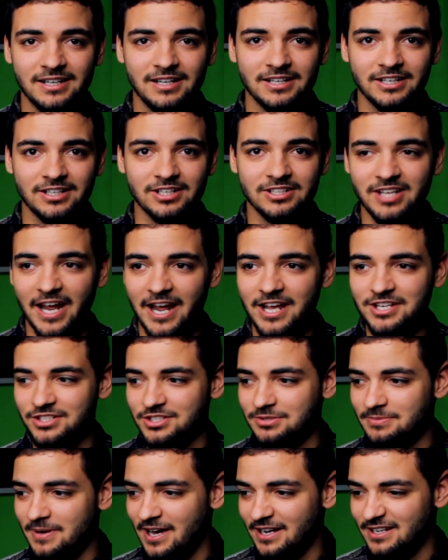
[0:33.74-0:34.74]

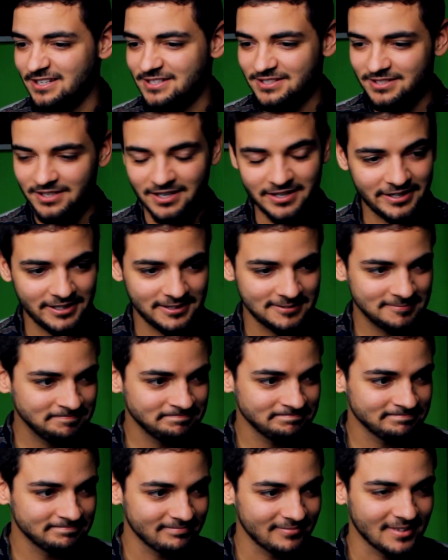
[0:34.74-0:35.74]
contagious, man. It's
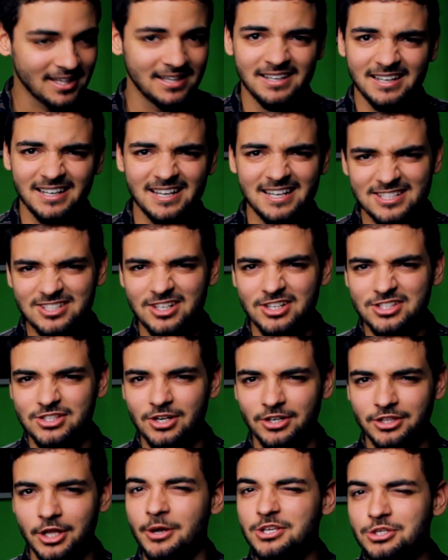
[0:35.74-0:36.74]
a good
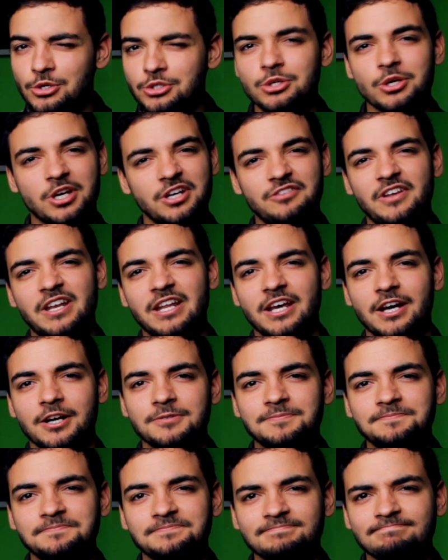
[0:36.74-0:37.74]
song though. It's also a good video.
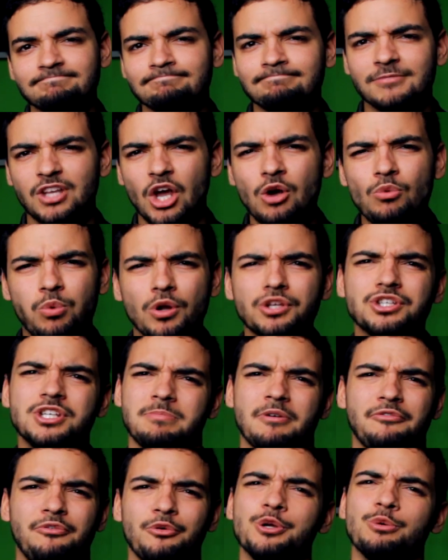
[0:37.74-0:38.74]
Go and watch it
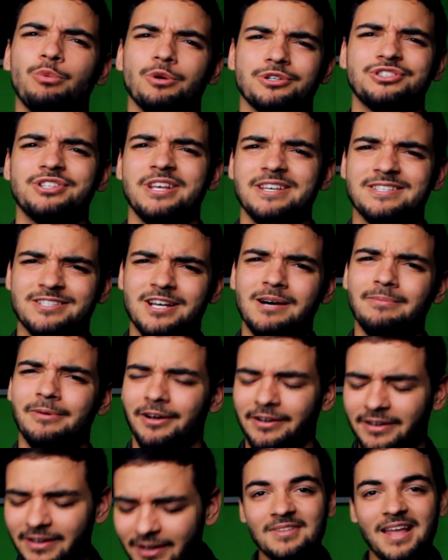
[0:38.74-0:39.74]
before you watch this, come
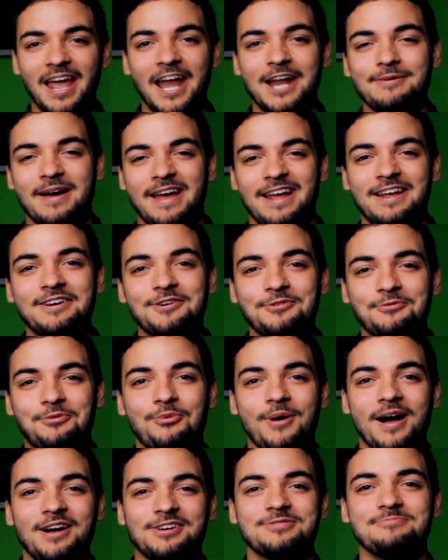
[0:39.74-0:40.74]
on. Anyway,
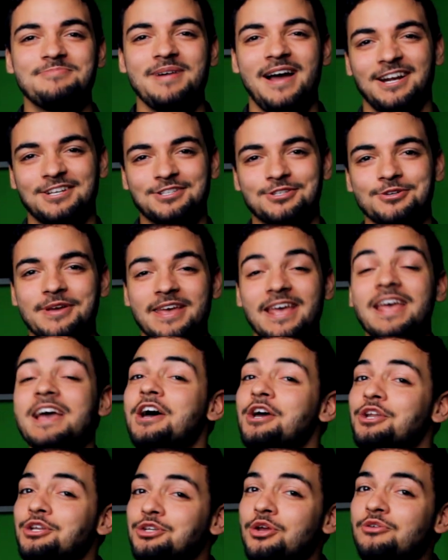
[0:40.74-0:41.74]
welcome back to a
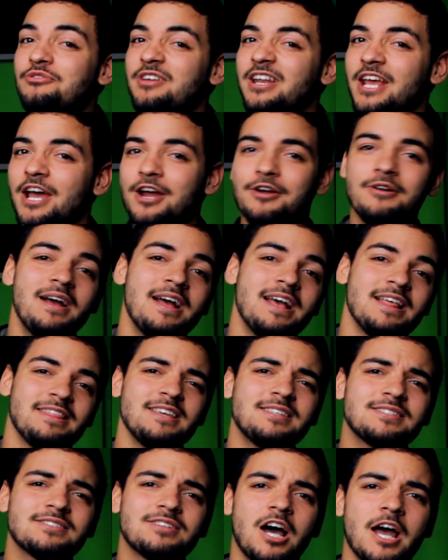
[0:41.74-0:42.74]
new video.
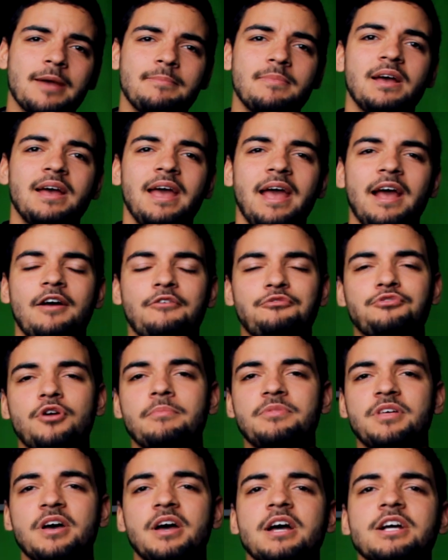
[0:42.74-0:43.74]
This time, from
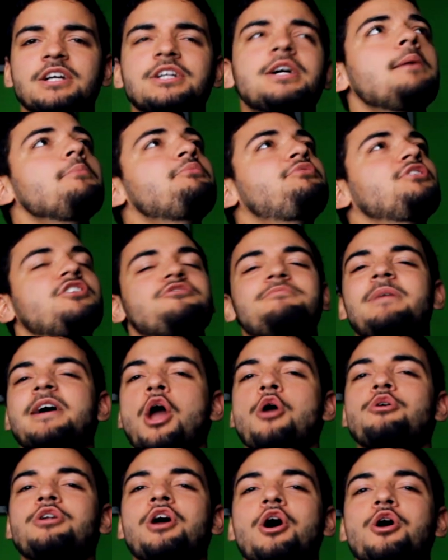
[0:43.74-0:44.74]
the comfort of my
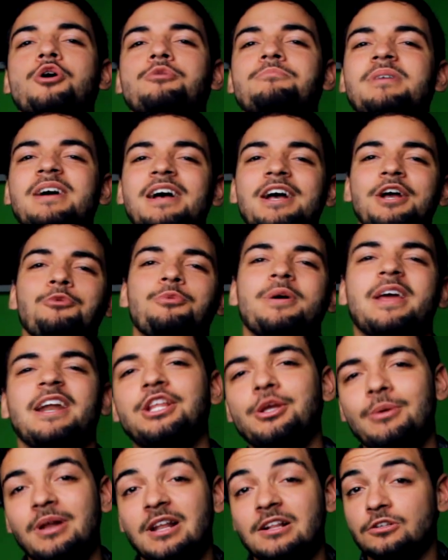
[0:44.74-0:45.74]
own home, we're going to
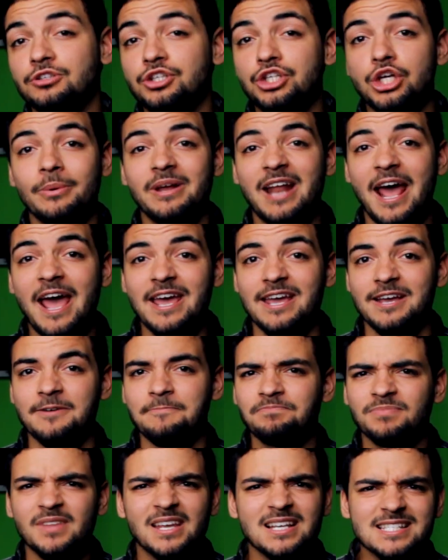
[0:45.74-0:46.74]
do a little Q&A.
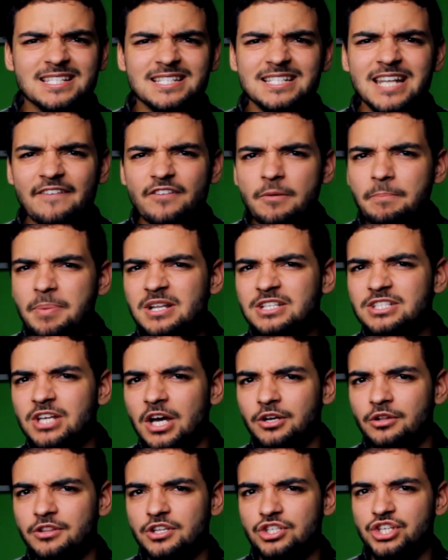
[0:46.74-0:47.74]
It's never been done
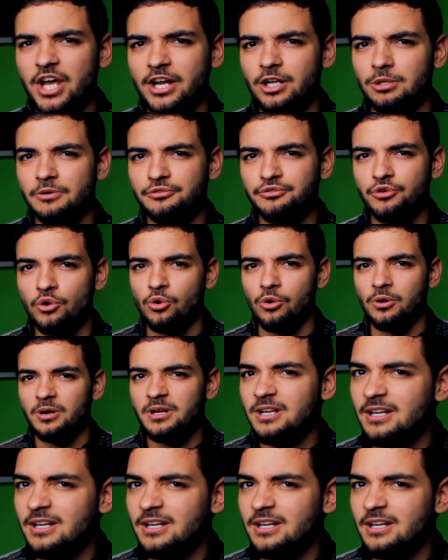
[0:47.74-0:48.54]
on the channel before.